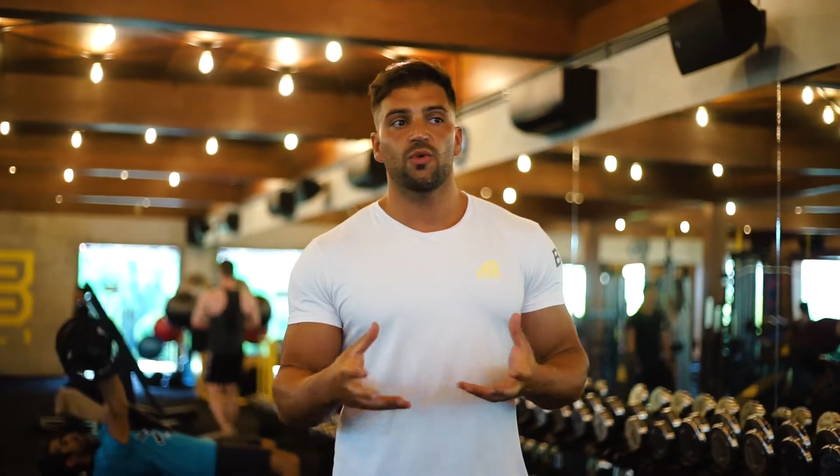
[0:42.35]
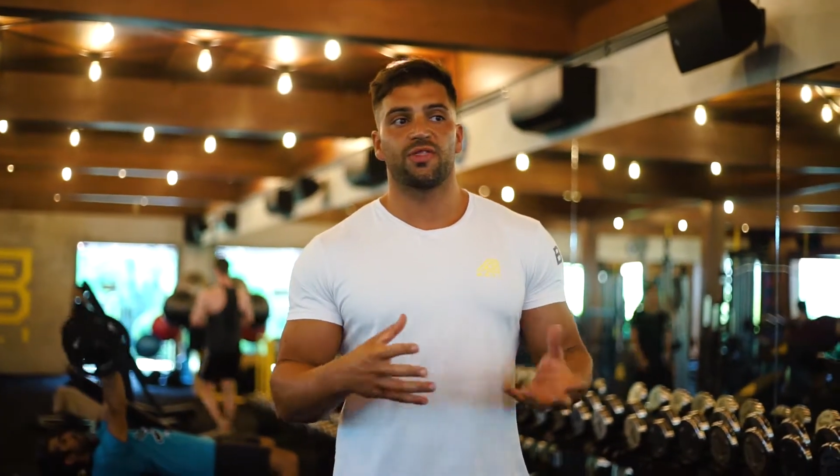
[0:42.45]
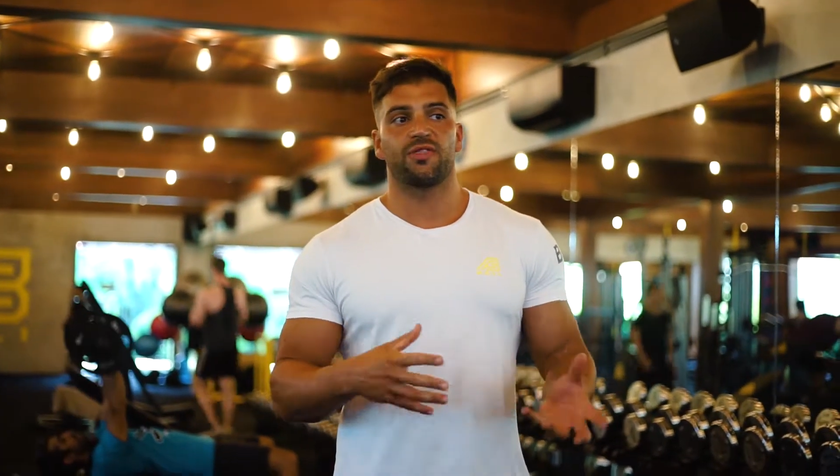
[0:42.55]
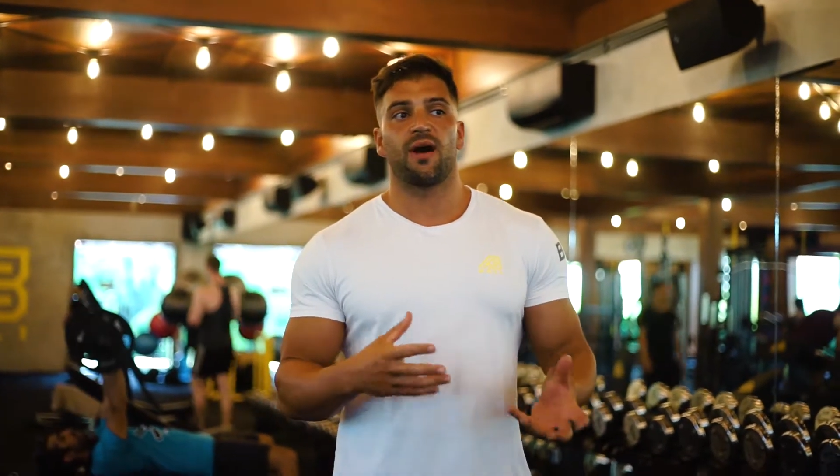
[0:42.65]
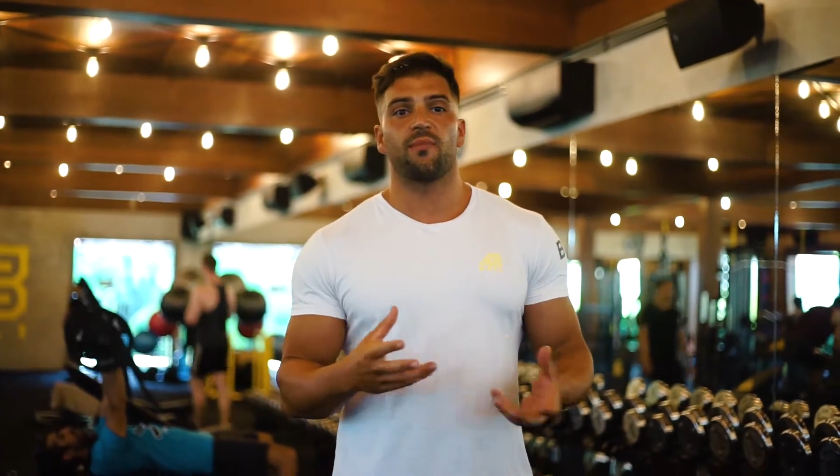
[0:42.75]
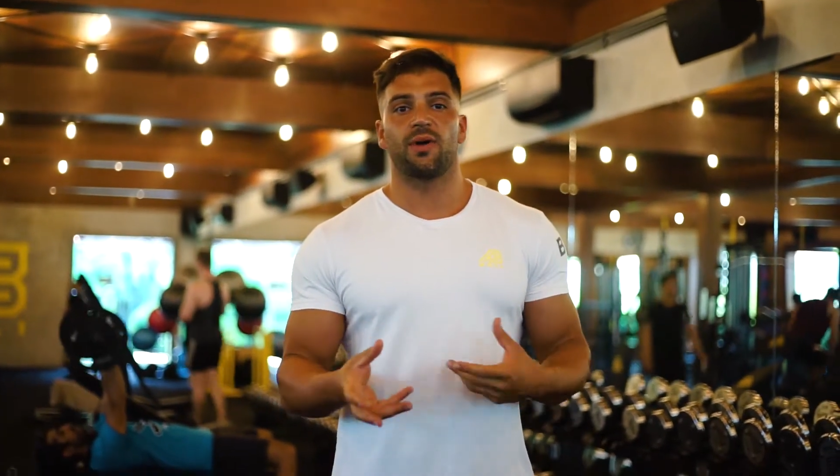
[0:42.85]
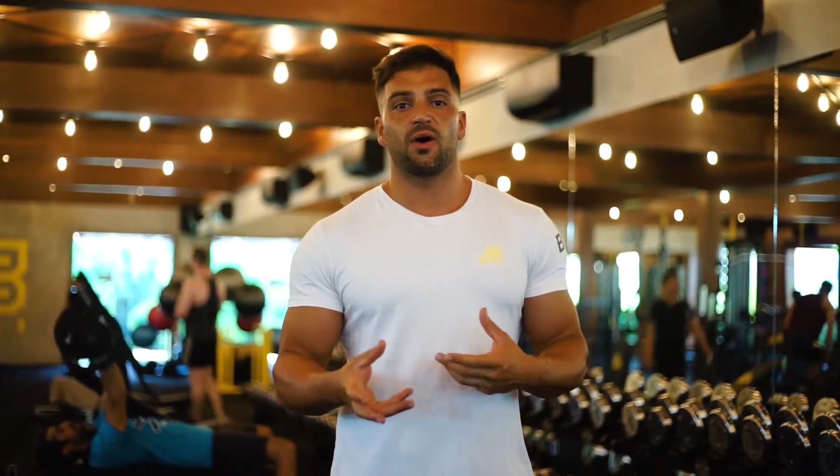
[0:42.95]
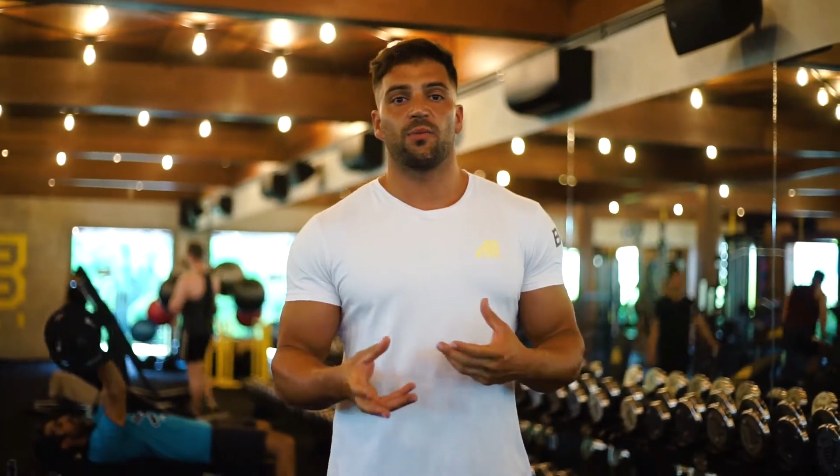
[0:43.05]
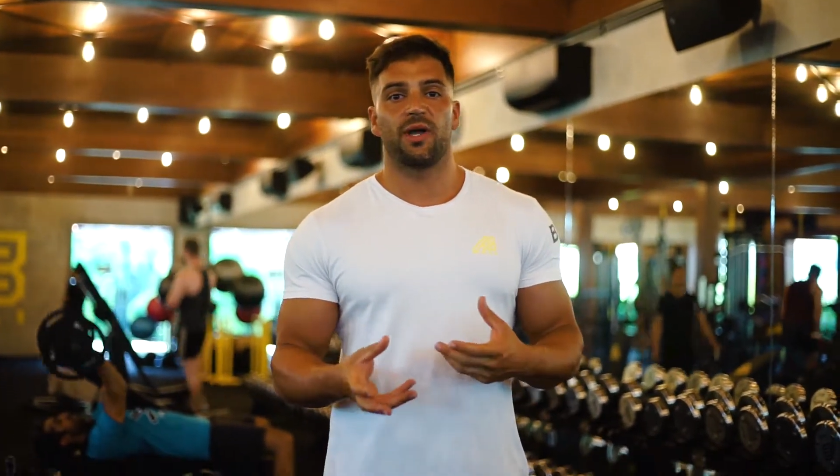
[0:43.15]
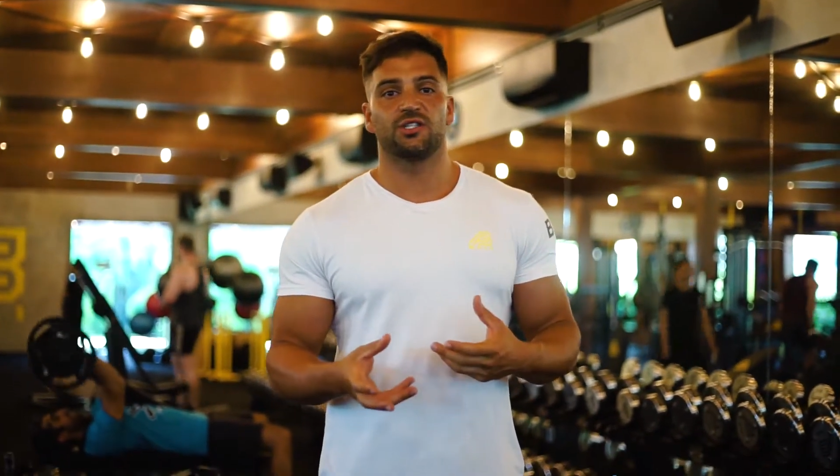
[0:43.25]
with
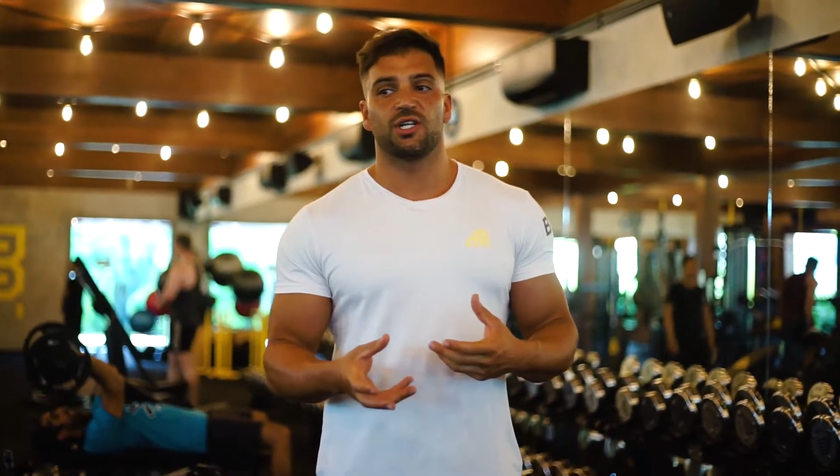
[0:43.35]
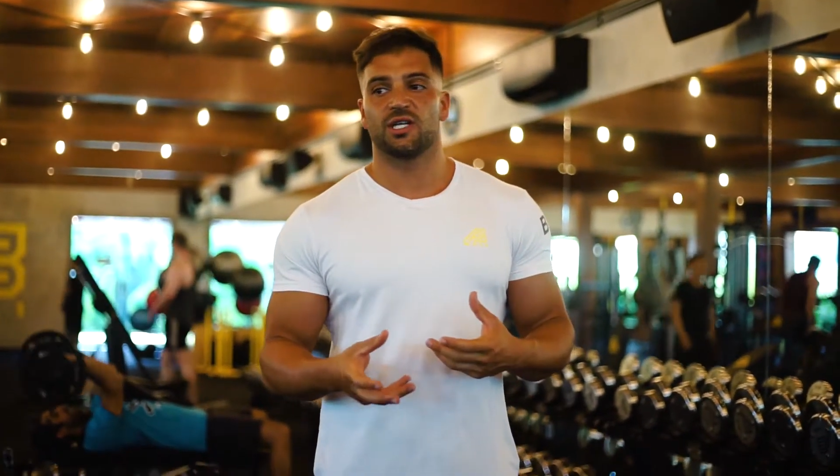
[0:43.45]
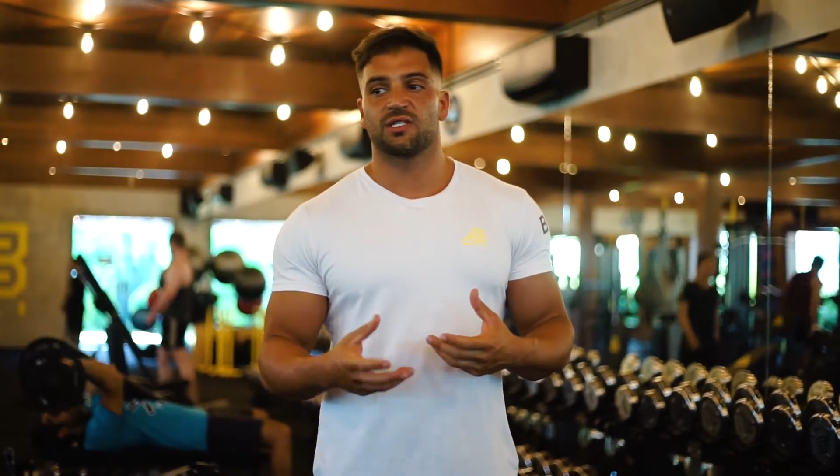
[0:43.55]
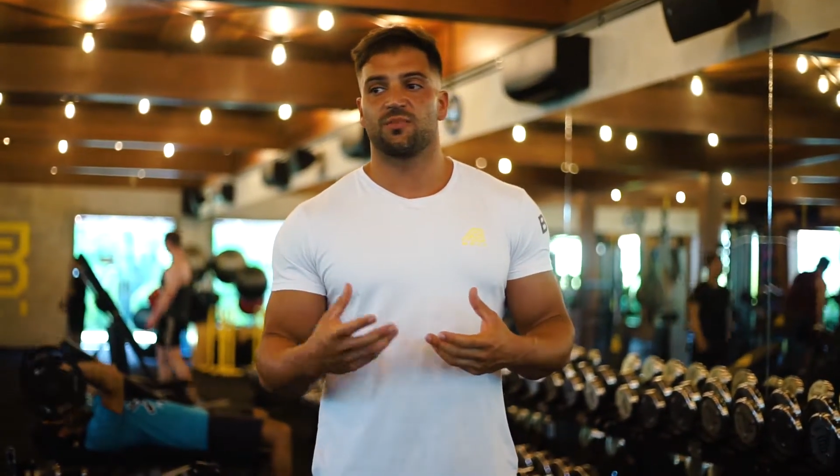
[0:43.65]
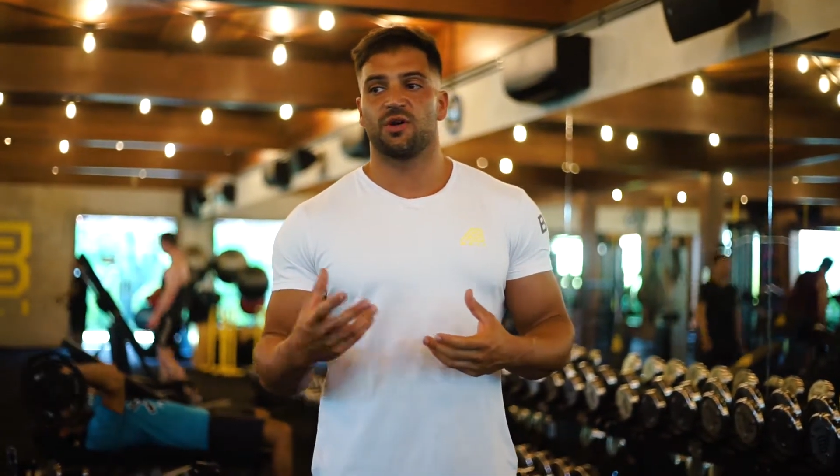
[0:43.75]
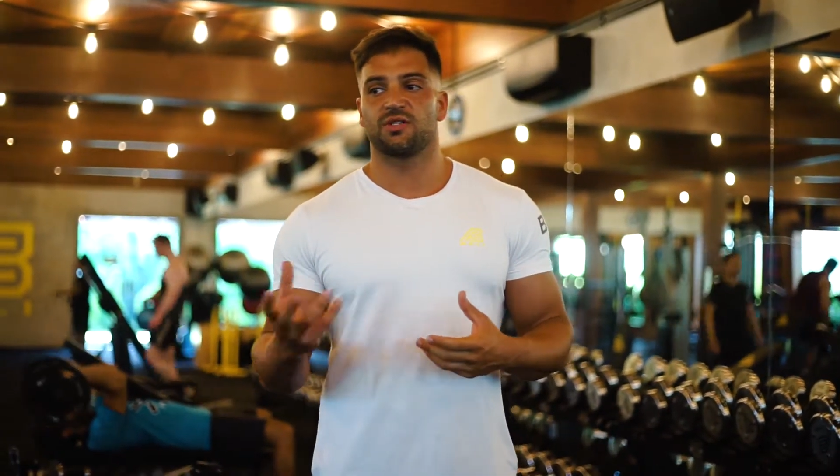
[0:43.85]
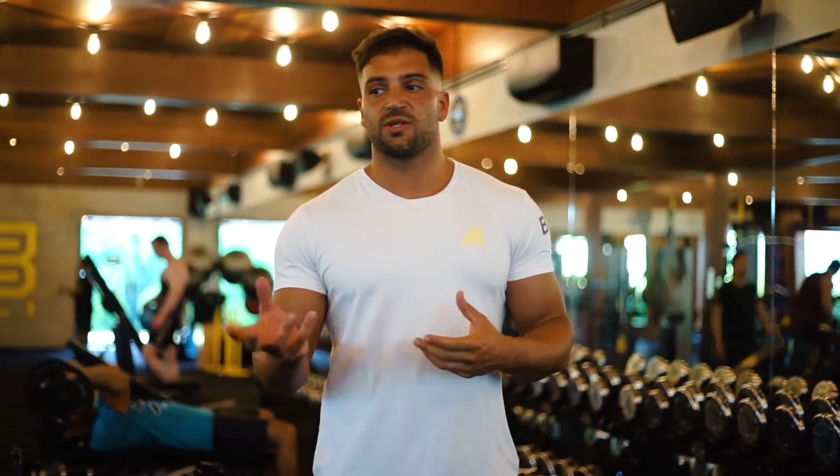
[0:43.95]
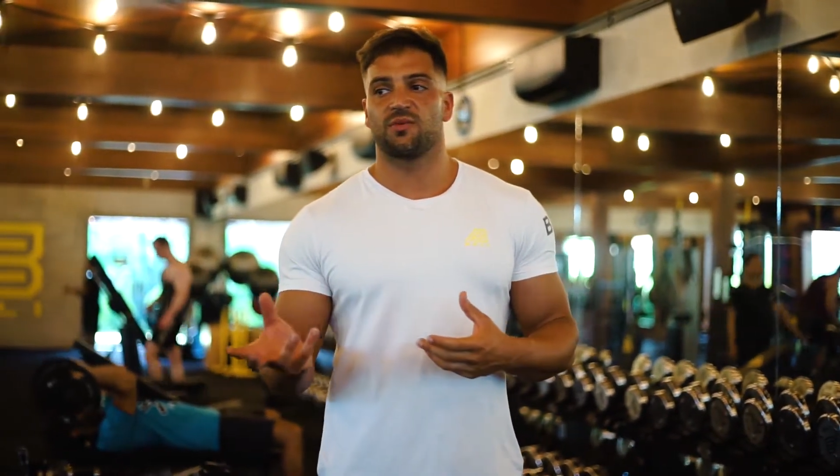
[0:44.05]
dumbbell benching as opposed